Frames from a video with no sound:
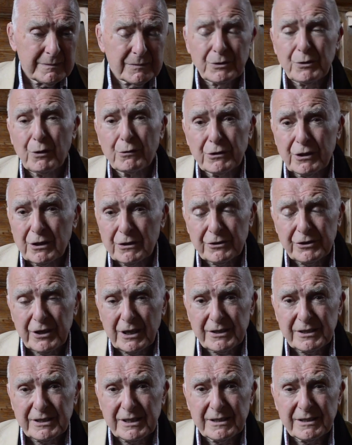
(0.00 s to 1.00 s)
social
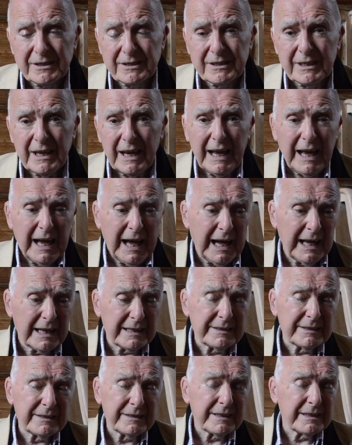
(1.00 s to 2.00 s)
justice,
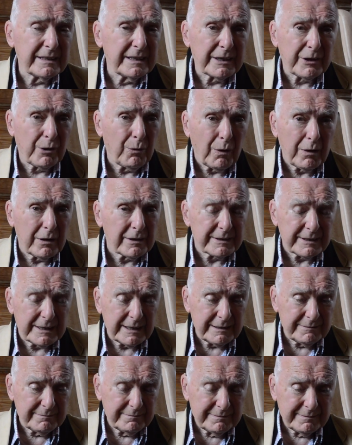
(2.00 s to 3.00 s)
and
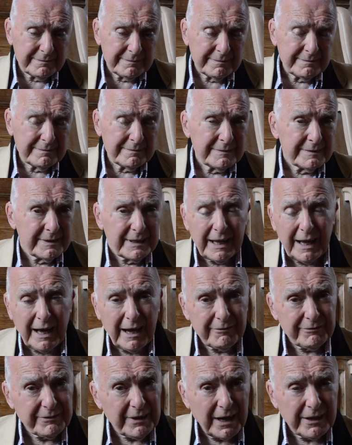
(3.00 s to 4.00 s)
equality. They
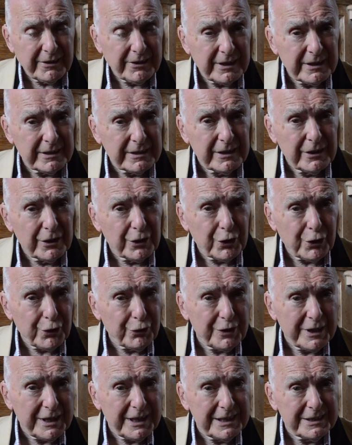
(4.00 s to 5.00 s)
have neither
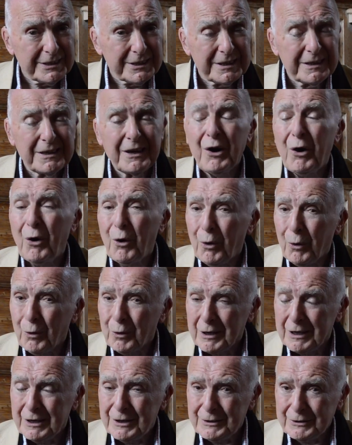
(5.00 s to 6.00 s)
creed
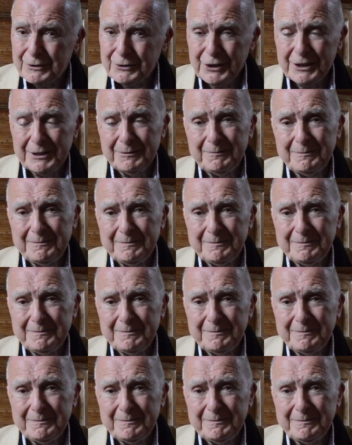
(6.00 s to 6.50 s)
or clergy.